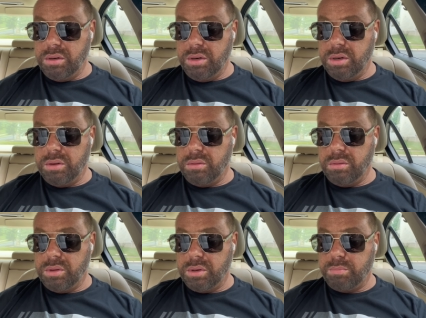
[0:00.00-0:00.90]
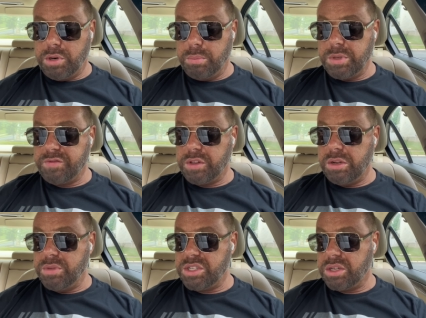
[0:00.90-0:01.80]
you know, they're purposefully
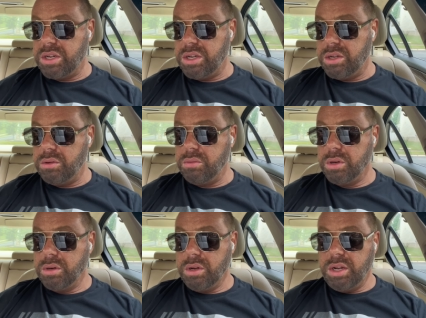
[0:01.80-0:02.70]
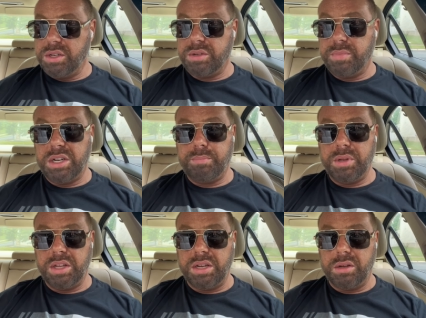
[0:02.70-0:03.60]
misleading you and to
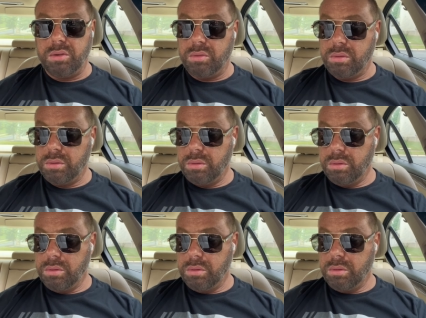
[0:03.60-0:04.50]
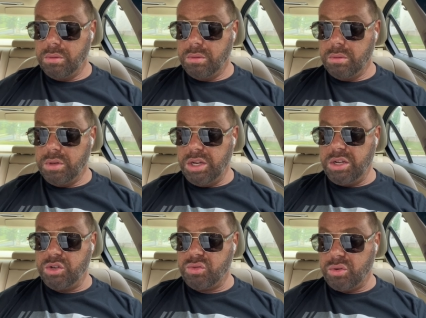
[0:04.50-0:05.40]
manipulate you. They
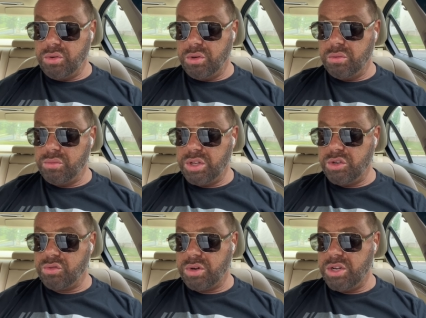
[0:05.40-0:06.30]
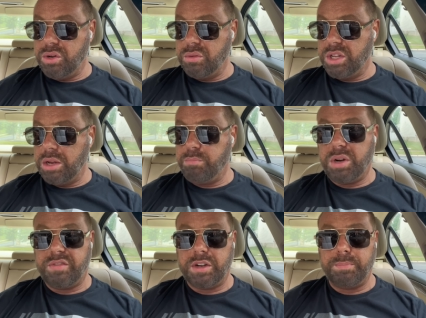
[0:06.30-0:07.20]
control you, they drain you, and they
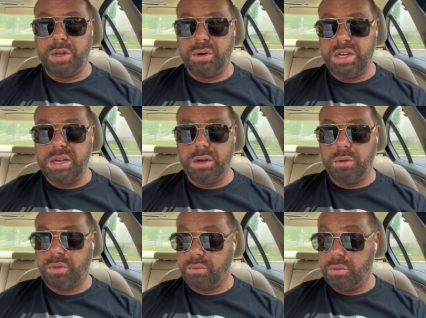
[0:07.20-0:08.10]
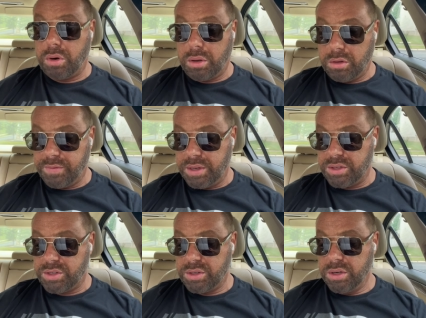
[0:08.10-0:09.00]
puff up their ego through all of this.